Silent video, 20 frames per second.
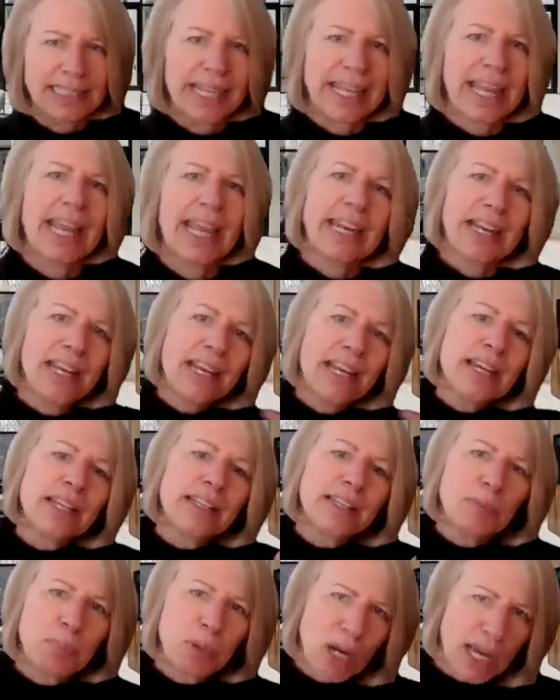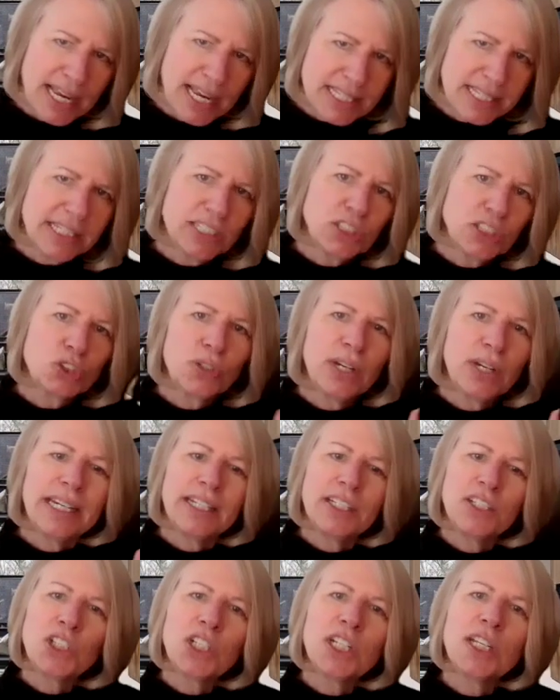Again, the pricing
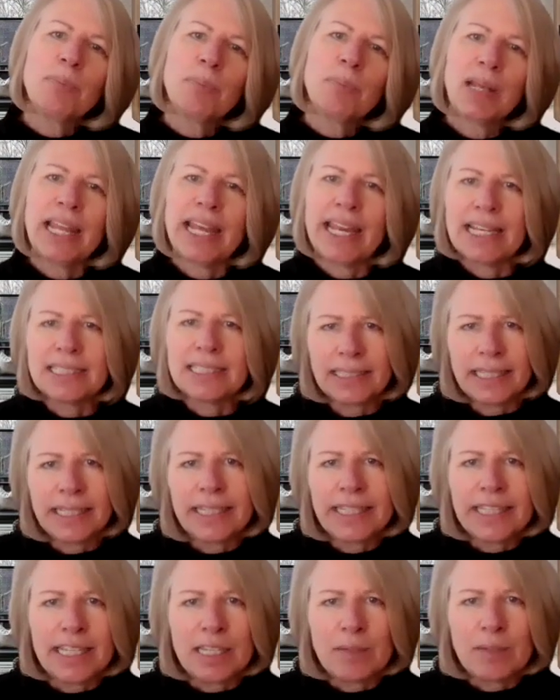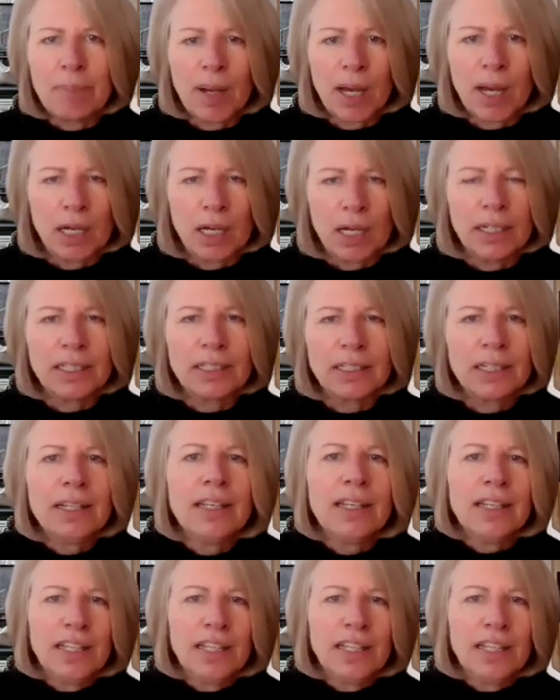strategy plays a key part.